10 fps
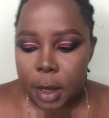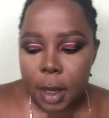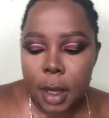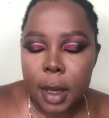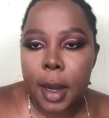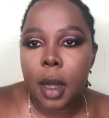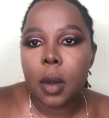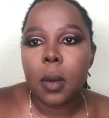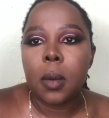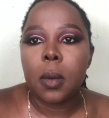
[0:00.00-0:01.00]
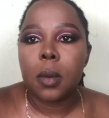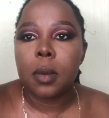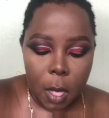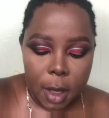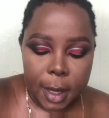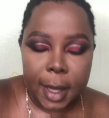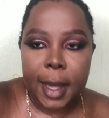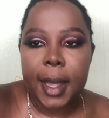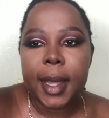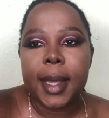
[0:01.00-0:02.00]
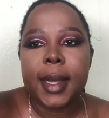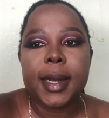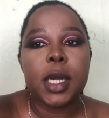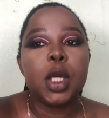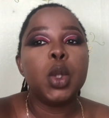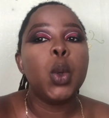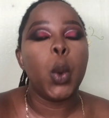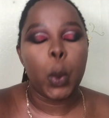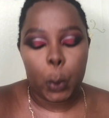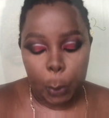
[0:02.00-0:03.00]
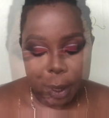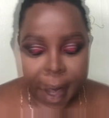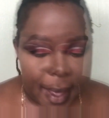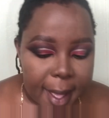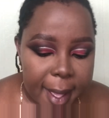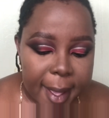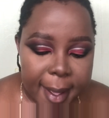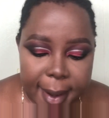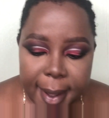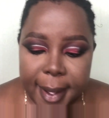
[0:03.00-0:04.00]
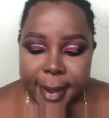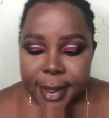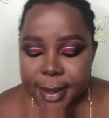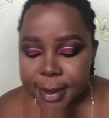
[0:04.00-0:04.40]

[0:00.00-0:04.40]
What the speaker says: And now in a cool highlight.